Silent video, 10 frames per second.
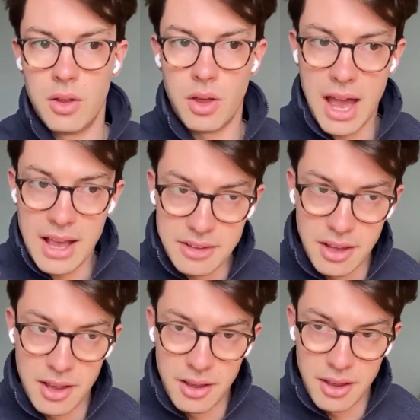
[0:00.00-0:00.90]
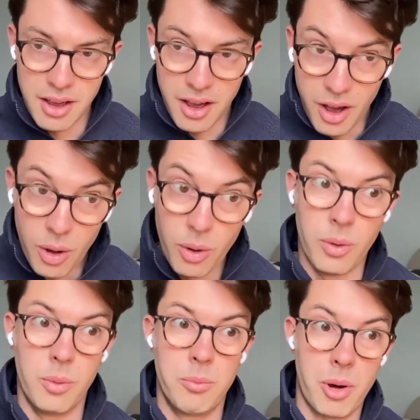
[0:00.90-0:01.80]
as a
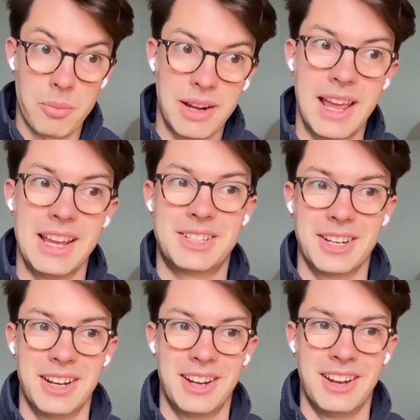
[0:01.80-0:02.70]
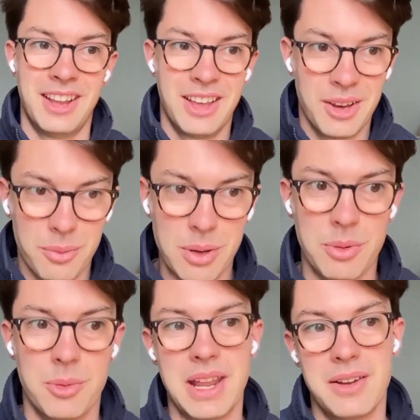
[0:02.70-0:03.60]
whole population, we
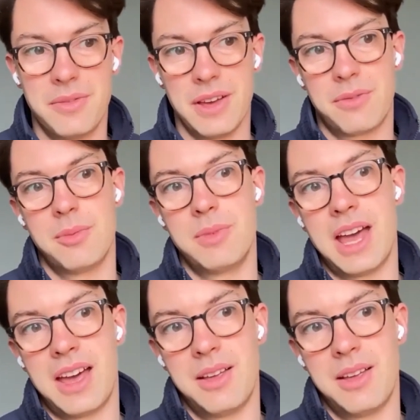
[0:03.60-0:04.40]
will benefit from that.